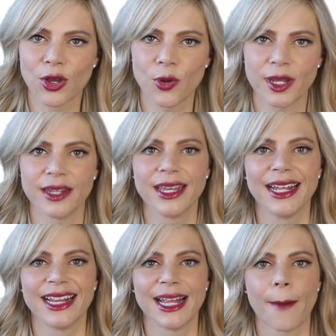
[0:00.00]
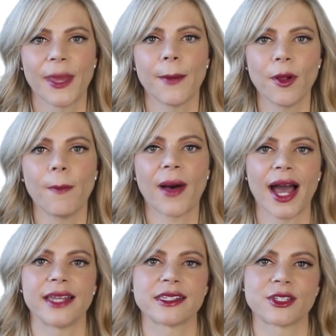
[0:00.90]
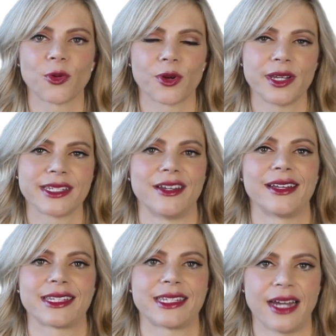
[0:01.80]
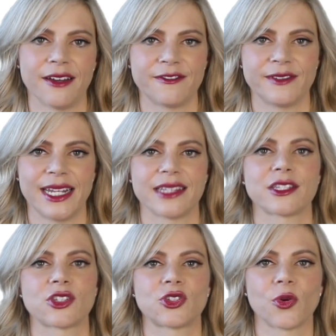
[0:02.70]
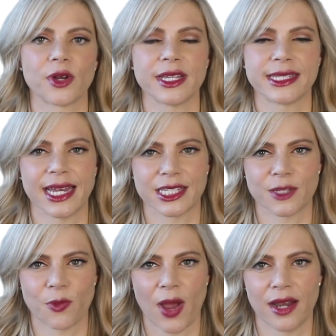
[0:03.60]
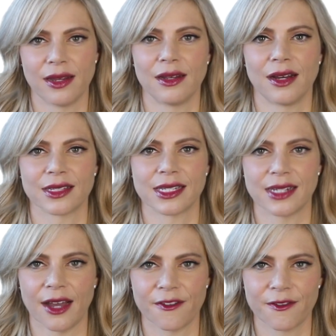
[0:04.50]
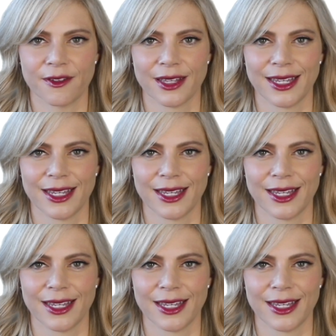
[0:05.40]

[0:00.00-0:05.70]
Godin, people buy stories, not stuff, and it's stories that spread, not stuff.